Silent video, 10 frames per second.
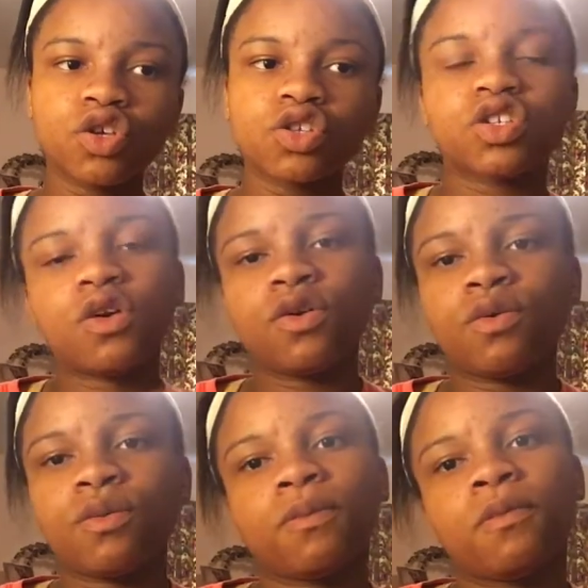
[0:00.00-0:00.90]

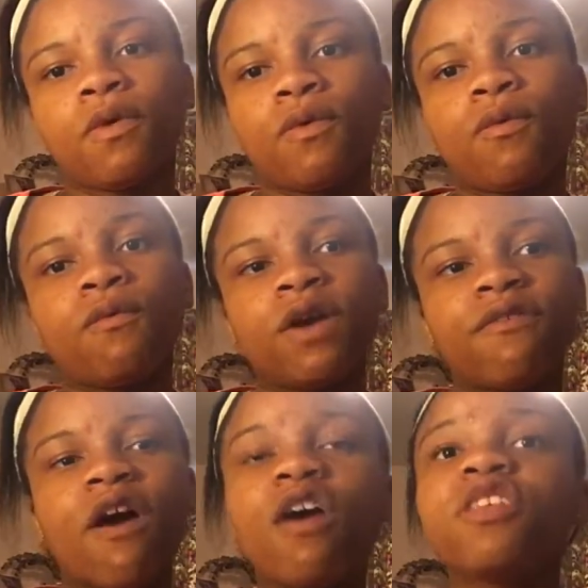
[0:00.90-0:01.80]
So
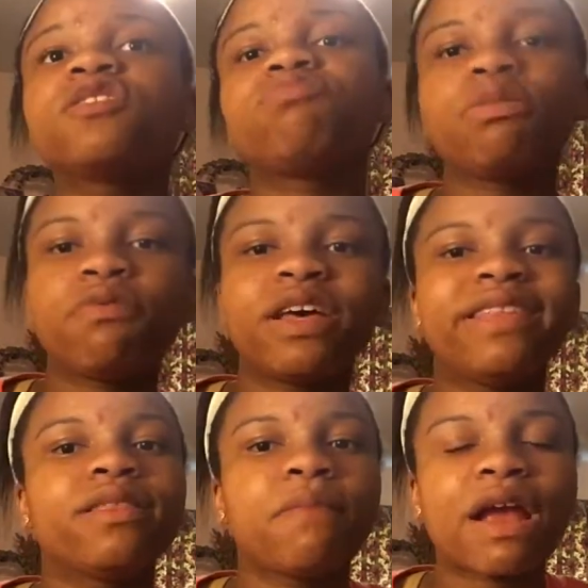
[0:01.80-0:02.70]
with all those people
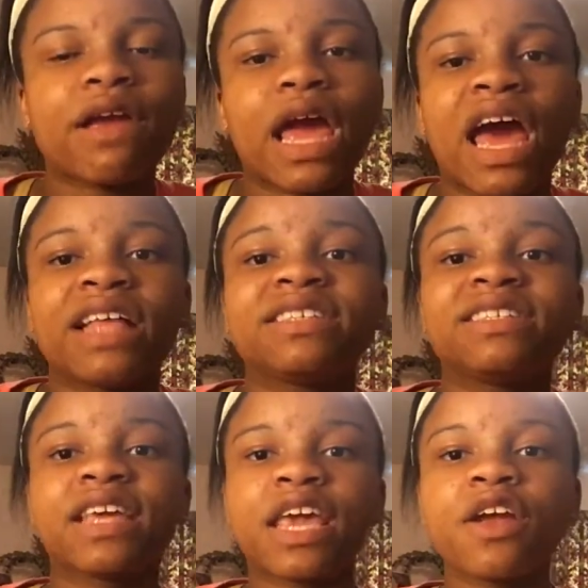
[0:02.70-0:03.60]
in the Marriott,
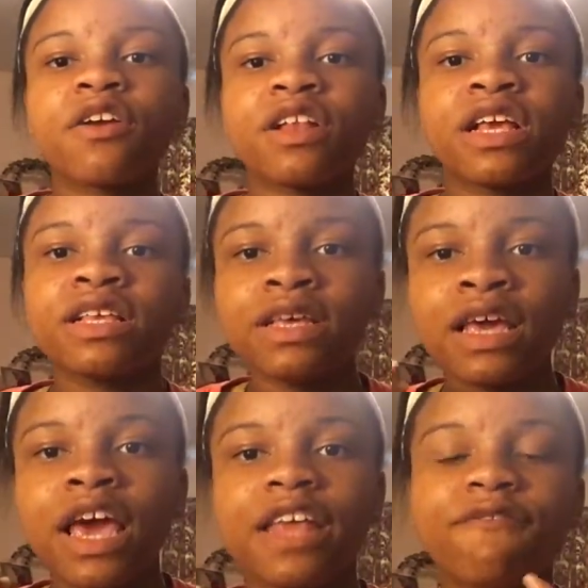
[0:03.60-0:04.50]
security
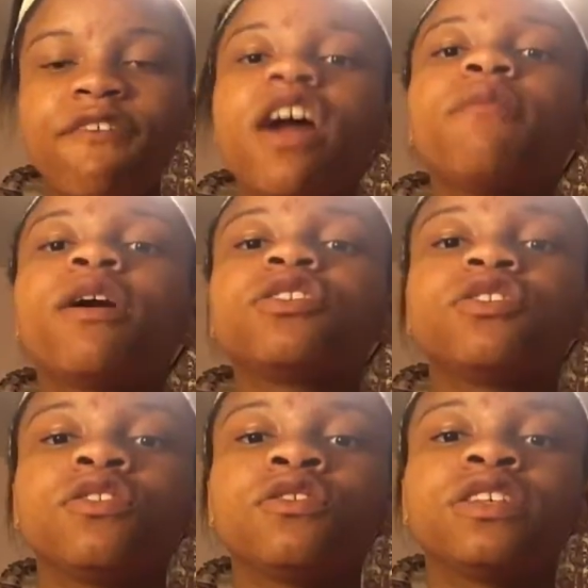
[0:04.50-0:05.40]
and fire
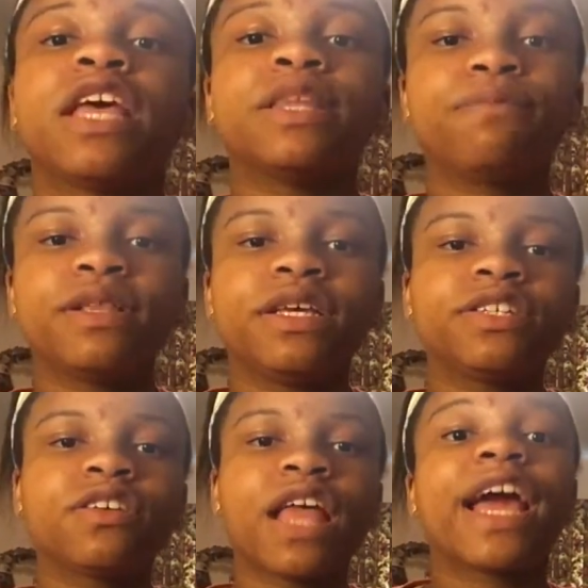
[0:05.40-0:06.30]
marshals and the
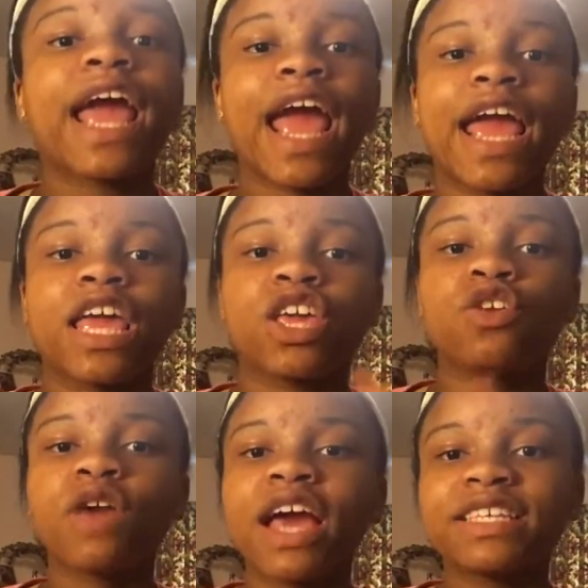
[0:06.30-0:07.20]
police are like, hey,
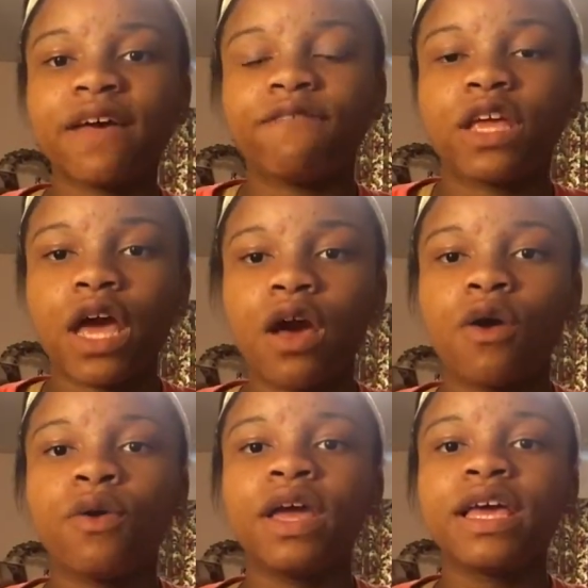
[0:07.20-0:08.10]
you guys have to
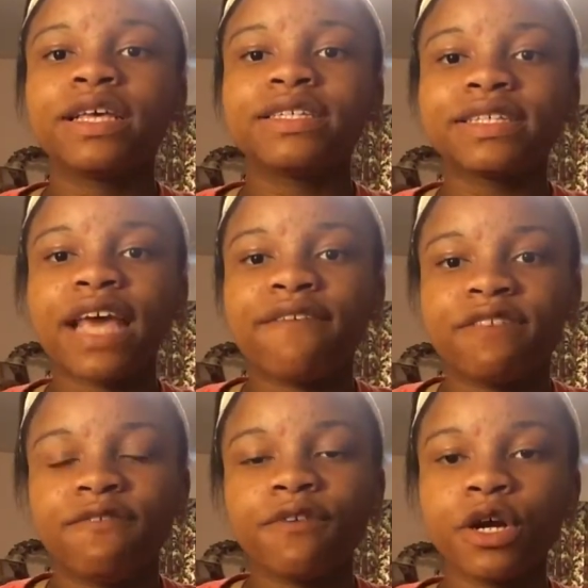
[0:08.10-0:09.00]
go,
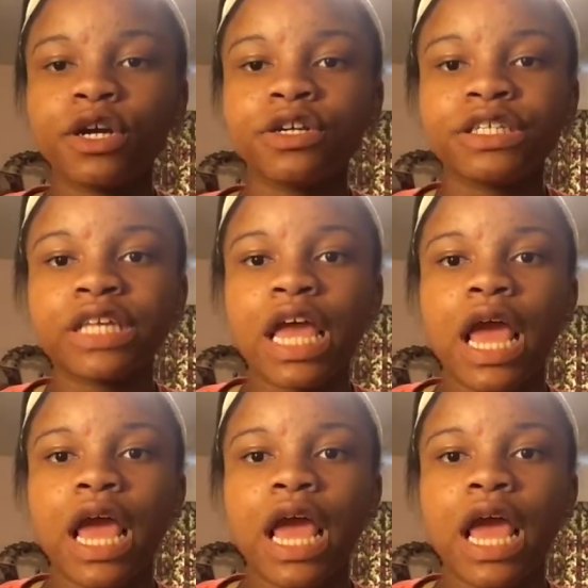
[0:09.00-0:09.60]
safety first.